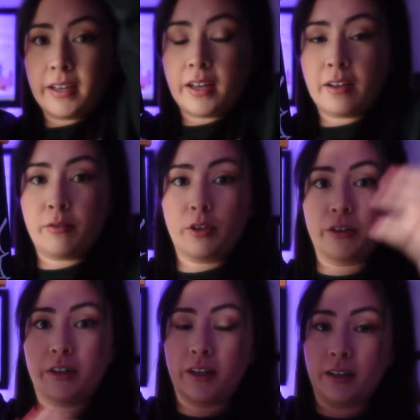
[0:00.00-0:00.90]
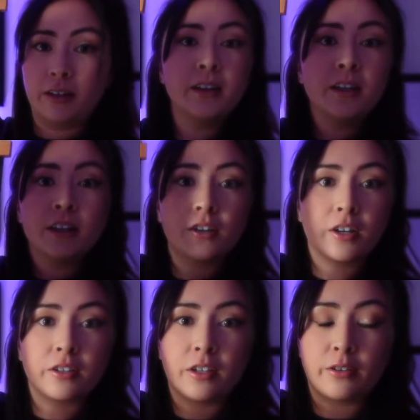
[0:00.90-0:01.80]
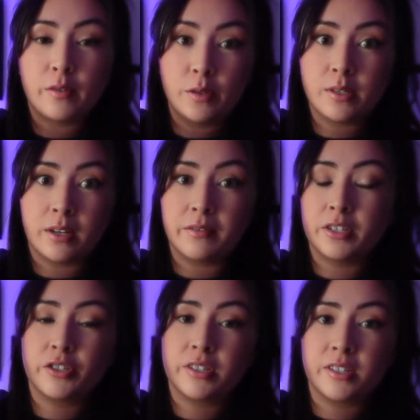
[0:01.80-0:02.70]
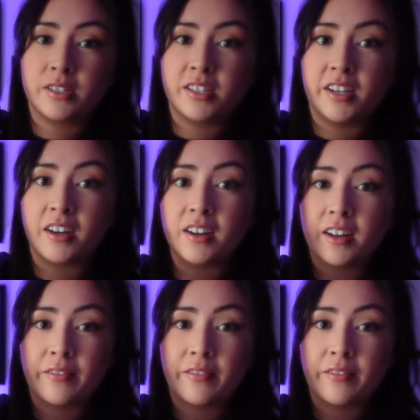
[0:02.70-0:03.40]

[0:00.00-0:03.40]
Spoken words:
have already gotten a lot of use out of it just this year. I've